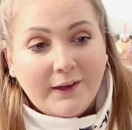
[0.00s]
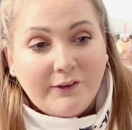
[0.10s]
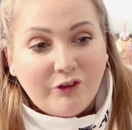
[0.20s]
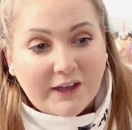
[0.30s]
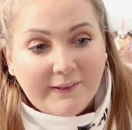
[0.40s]

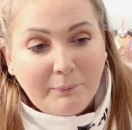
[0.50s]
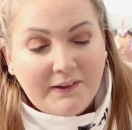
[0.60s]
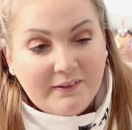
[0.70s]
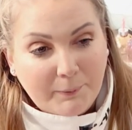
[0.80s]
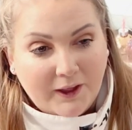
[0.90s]
It's
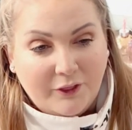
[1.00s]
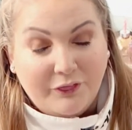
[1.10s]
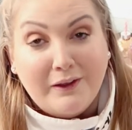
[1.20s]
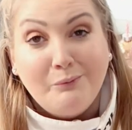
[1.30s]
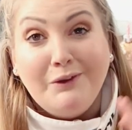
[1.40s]
Jasmine's
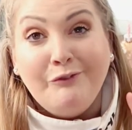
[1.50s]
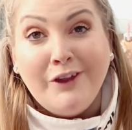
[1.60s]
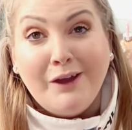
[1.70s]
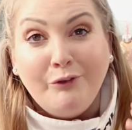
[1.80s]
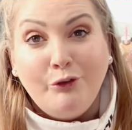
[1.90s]
birthday. We've
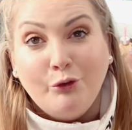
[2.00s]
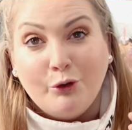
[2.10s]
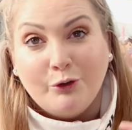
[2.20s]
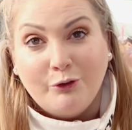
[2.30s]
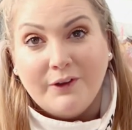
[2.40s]
never
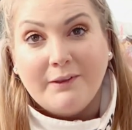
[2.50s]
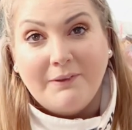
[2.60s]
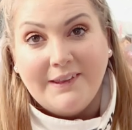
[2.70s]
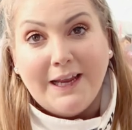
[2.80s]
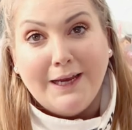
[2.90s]
done
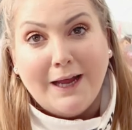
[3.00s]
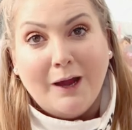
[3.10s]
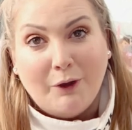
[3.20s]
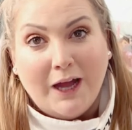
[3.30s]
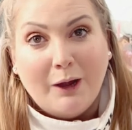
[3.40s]
Christmas Day in
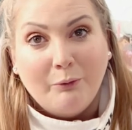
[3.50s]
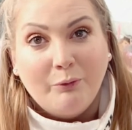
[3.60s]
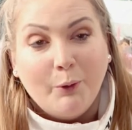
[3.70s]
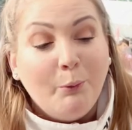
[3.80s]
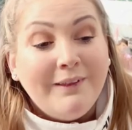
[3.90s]
our
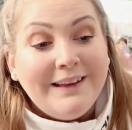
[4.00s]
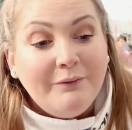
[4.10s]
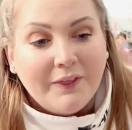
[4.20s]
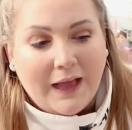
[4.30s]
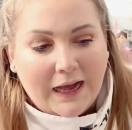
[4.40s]
house. We always
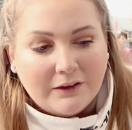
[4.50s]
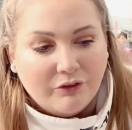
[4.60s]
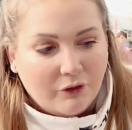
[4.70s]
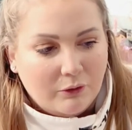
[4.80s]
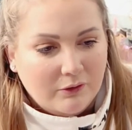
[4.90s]
leave the
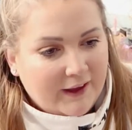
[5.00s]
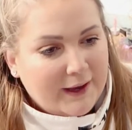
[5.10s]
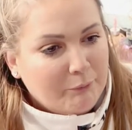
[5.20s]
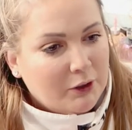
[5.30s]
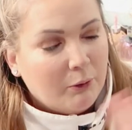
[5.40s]
cats all
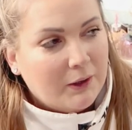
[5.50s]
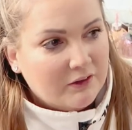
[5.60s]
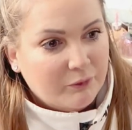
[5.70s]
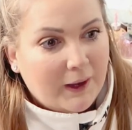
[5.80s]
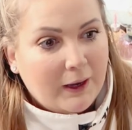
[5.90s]
day and we go
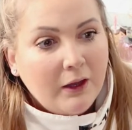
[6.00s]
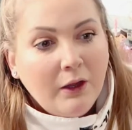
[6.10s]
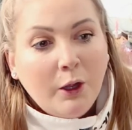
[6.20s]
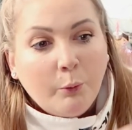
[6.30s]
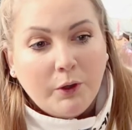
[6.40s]
elsewhere.
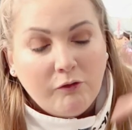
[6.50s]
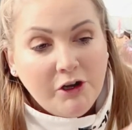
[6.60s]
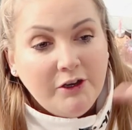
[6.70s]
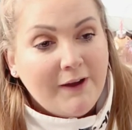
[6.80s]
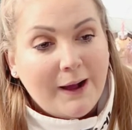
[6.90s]
We're
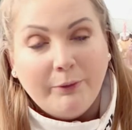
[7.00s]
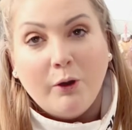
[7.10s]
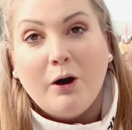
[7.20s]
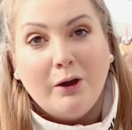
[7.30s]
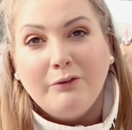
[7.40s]
only around the
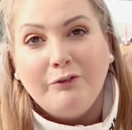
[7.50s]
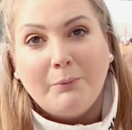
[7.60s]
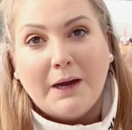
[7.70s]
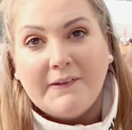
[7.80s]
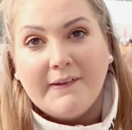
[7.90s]
corner
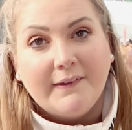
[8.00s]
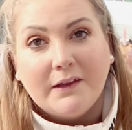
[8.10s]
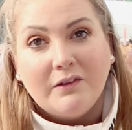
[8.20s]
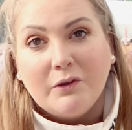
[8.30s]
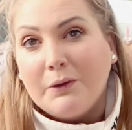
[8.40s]
from my
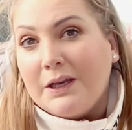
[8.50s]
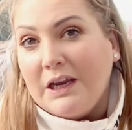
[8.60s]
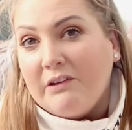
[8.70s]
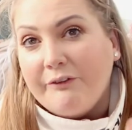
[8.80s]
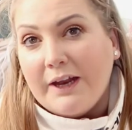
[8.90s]
sisters, so we can
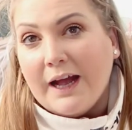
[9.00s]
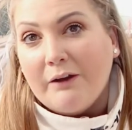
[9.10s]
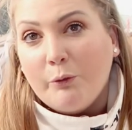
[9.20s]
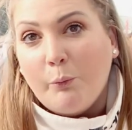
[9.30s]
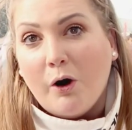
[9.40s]
easily
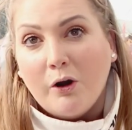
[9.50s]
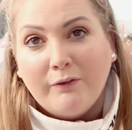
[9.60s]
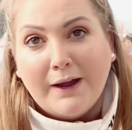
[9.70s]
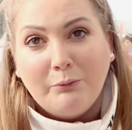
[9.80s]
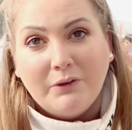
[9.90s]
have a walk
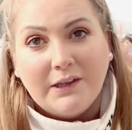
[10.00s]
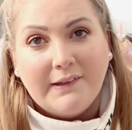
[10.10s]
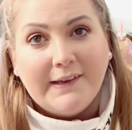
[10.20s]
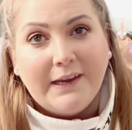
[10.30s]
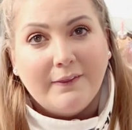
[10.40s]
around
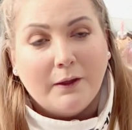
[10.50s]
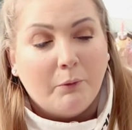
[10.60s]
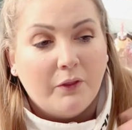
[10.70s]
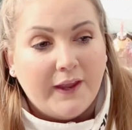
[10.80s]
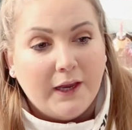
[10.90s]
and see
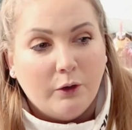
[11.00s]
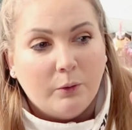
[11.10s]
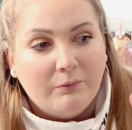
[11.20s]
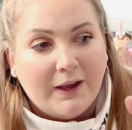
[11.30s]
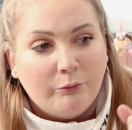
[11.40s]
them, or they can
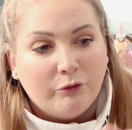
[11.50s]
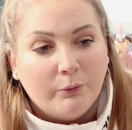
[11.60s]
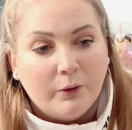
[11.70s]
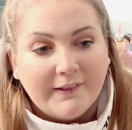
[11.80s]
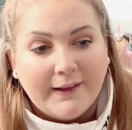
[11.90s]
come round
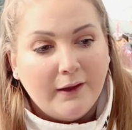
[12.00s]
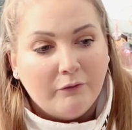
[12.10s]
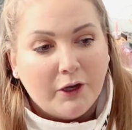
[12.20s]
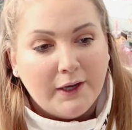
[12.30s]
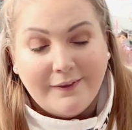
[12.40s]
to us
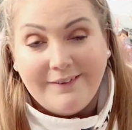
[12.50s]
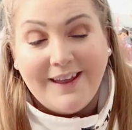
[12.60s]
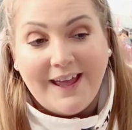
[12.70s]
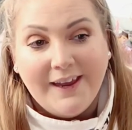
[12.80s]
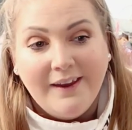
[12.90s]
later on in the
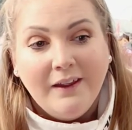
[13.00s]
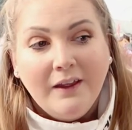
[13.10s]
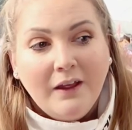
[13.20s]
day.